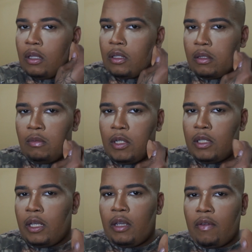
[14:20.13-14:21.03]
So I'm gonna
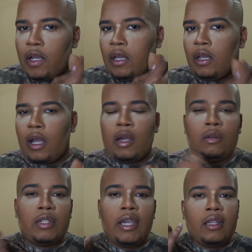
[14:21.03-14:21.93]
take it right here. I don't
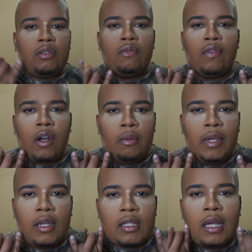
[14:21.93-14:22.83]
take it too far
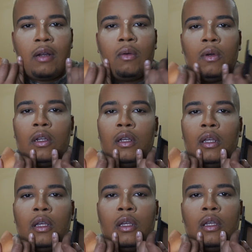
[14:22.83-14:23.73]
because I don't want it
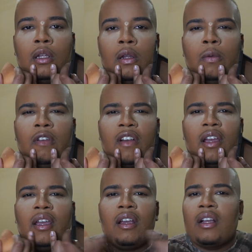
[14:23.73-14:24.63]
to be right
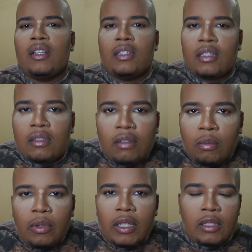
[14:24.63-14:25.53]
here because it's no
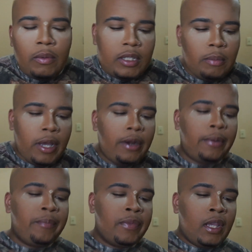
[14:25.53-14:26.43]
point, it's a waste of powder.
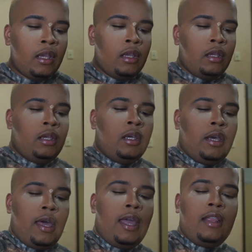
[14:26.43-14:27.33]

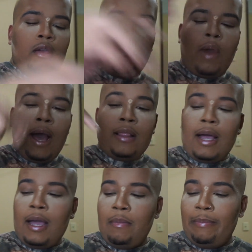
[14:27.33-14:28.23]
And then while
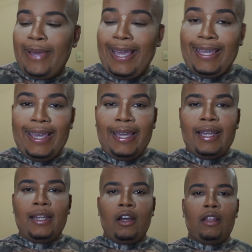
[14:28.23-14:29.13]
I'm baking
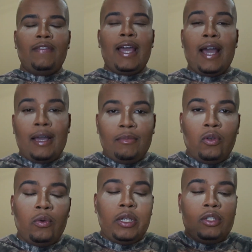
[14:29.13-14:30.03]
and all of that, I'm
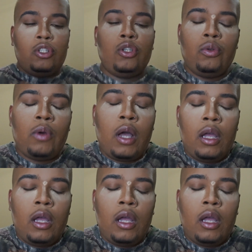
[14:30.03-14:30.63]
going to